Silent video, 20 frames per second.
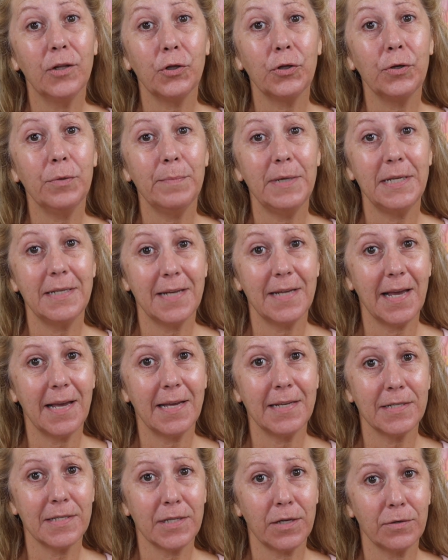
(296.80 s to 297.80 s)
gloomy
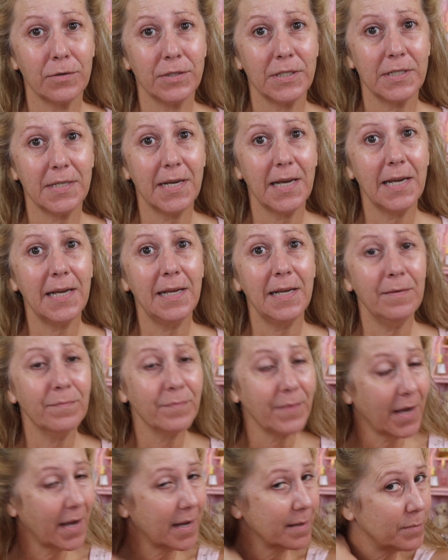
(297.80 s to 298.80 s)
day, so today
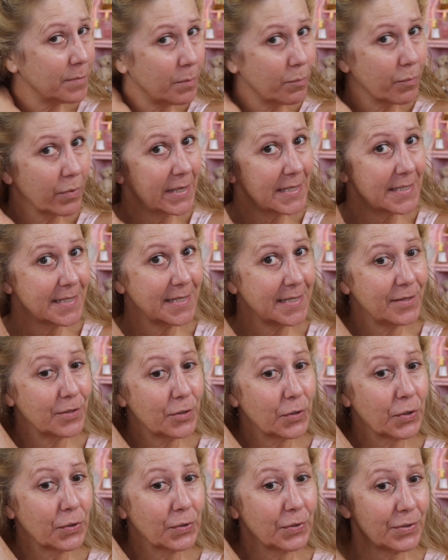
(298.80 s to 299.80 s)
I'm embracing the
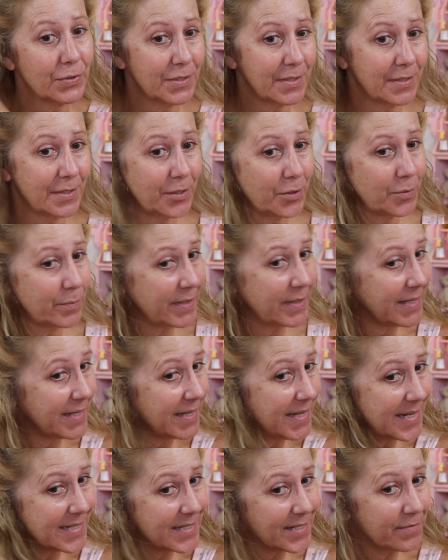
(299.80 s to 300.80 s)
curls a little bit.
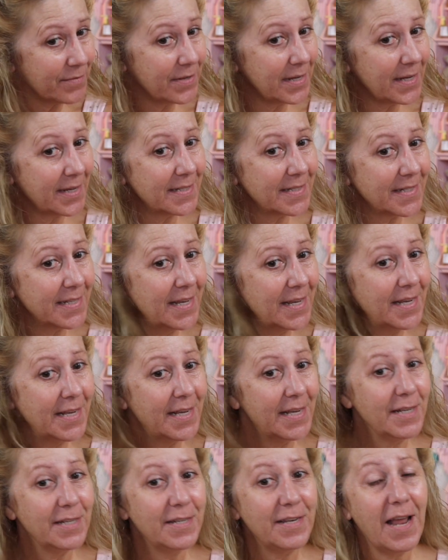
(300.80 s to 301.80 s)
Yes, I've got
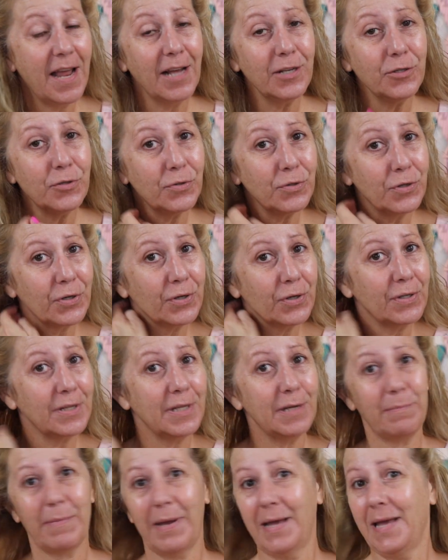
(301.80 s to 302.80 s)
natural curl
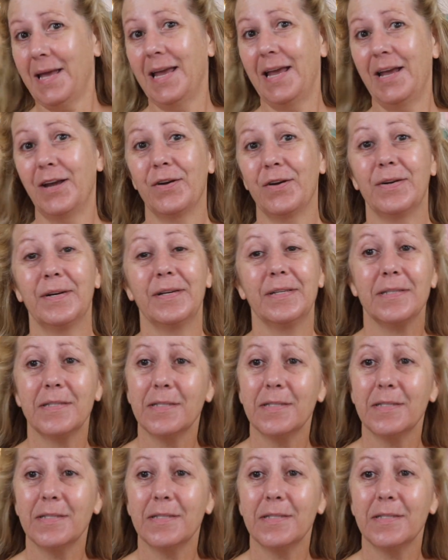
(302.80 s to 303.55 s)
in my hair, and